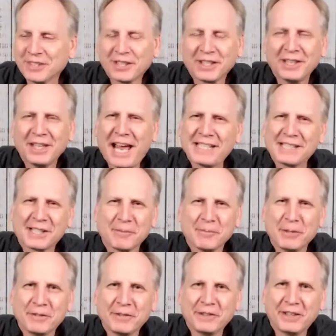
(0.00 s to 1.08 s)
Classic
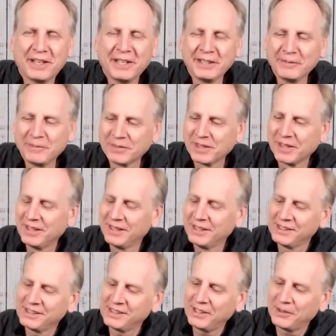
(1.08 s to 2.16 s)
movie, right?
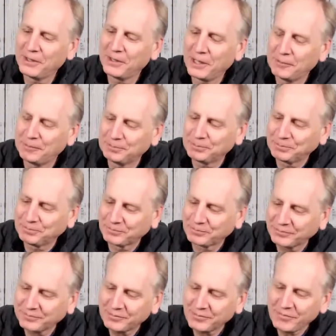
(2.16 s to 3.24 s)
So
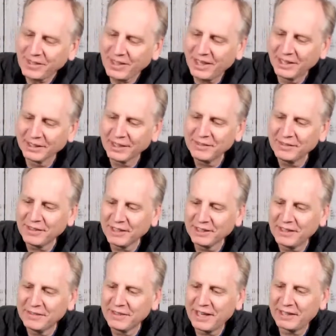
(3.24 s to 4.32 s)
I
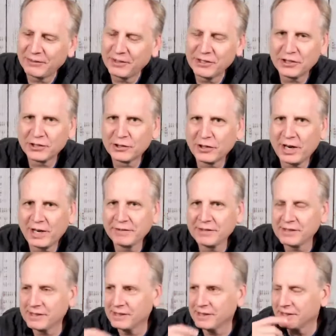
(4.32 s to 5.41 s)
love that. Richard
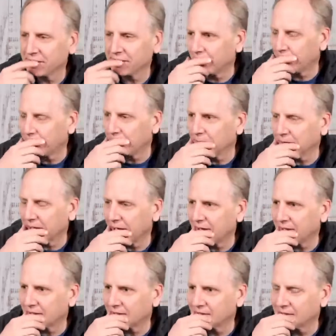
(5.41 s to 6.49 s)
Dreyfuss is one of the
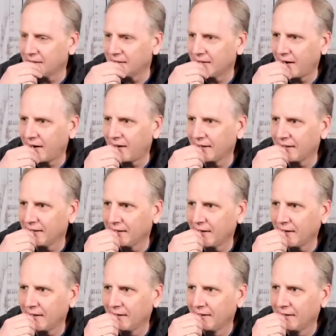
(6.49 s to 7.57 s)
characters in there, and he
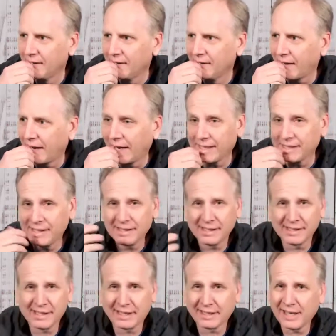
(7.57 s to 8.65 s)
I guess he's
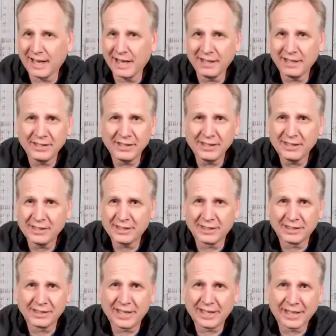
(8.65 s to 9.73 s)
a psychologist or
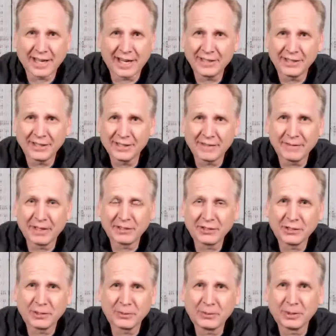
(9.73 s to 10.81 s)
a psychiatrist. I'm not
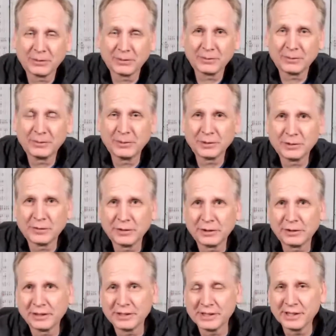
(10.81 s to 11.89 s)
sure which
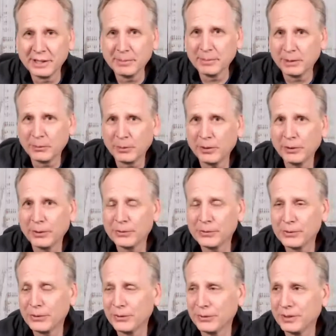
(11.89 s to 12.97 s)
field he's in, but one of those
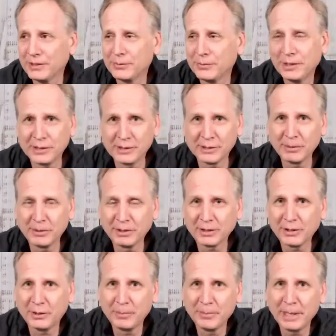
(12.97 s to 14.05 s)
two. And he's written this book
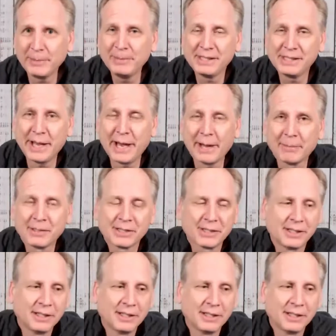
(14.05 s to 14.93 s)
called Baby Steps.